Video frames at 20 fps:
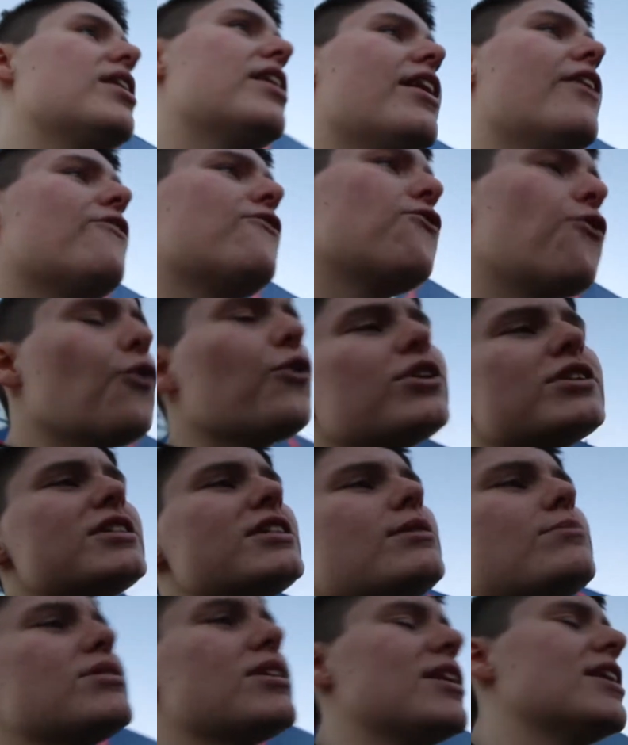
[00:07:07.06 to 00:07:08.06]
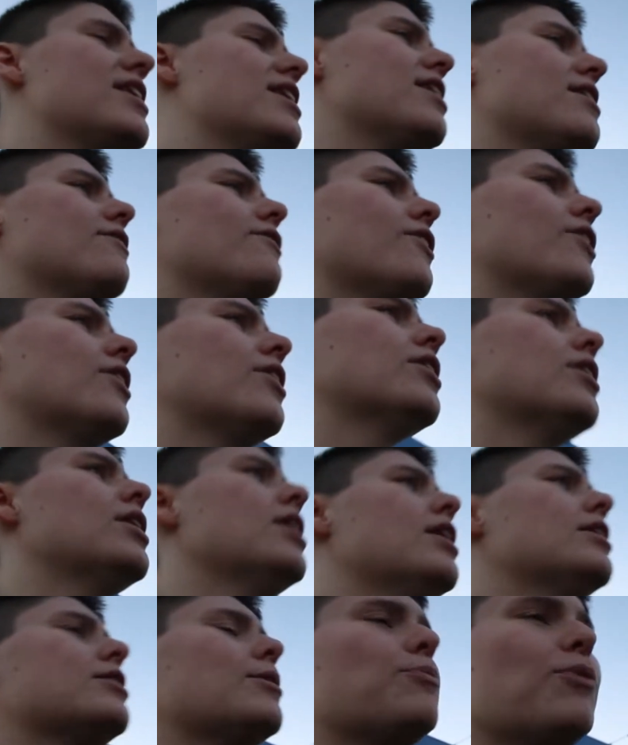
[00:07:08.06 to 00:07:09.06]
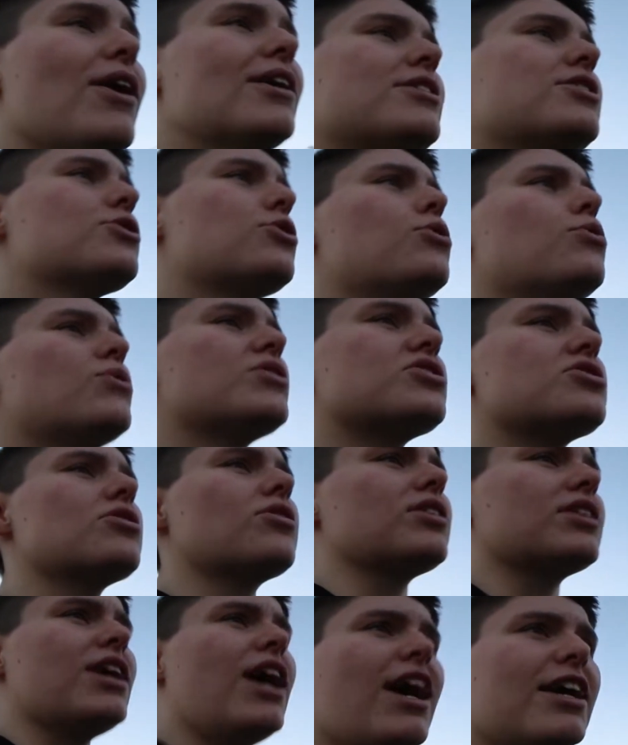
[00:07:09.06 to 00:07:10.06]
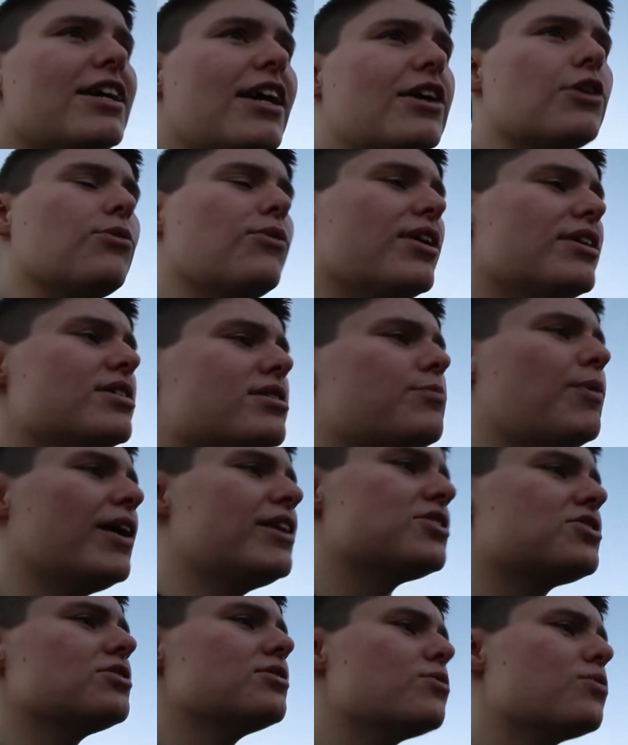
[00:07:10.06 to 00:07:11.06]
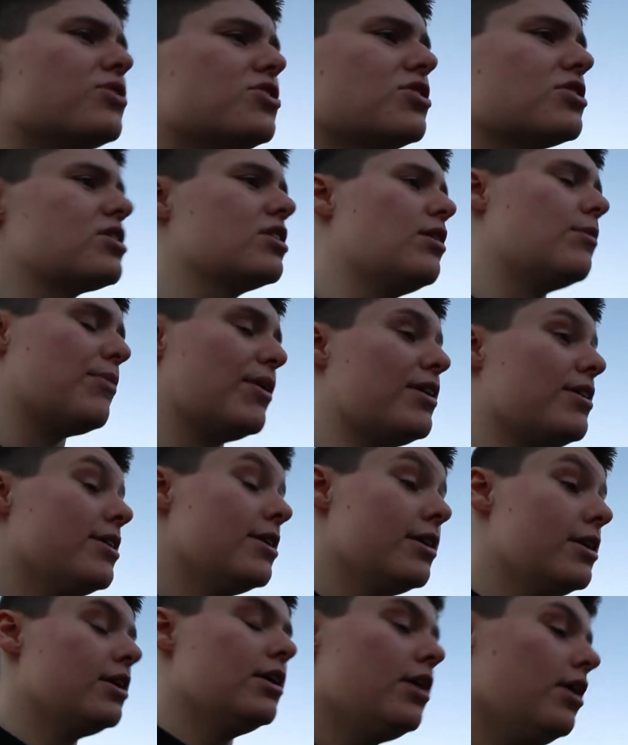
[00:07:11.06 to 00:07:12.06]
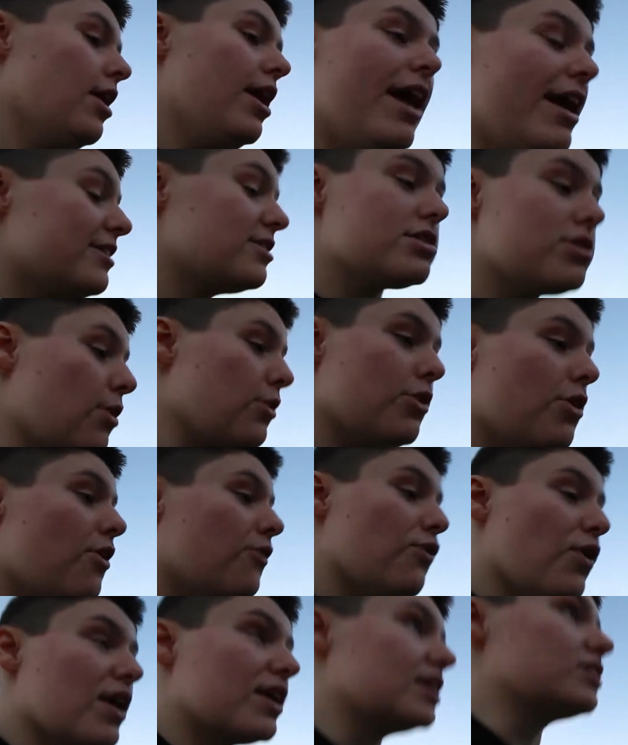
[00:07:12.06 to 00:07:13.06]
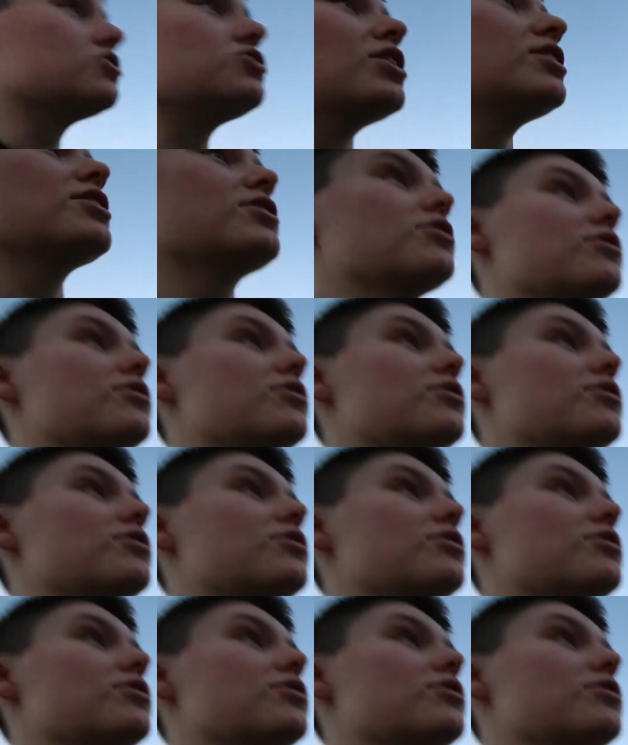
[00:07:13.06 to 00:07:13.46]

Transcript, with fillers: I have 4 exams. I have the practical, which is on a cardiac arrest patient, which is going to be, it's so nerve-wracking trying